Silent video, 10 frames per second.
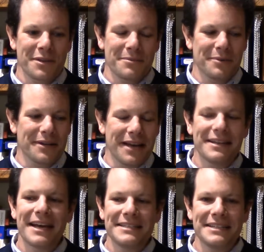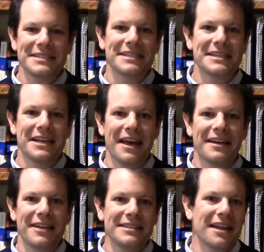But 1969,
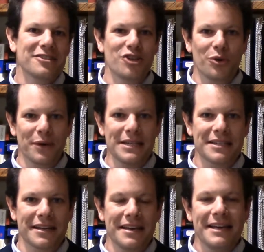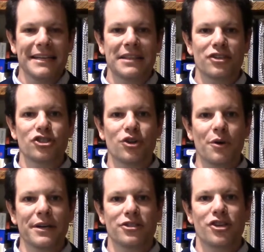it's not so recent, yet the
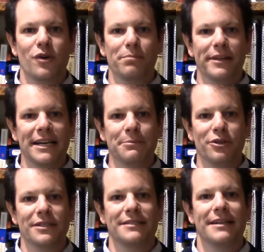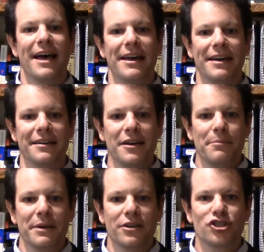story is so applicable to today.
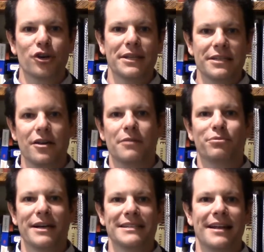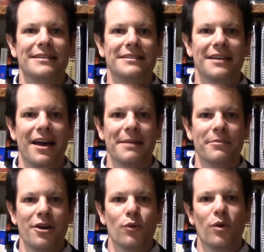Because during this unprecedented time,
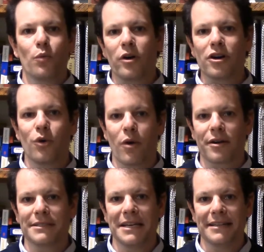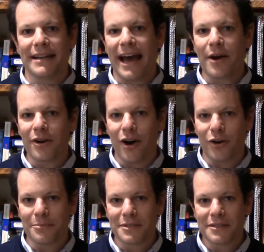when we're quarantined in our
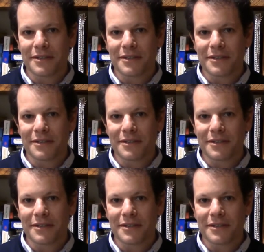homes,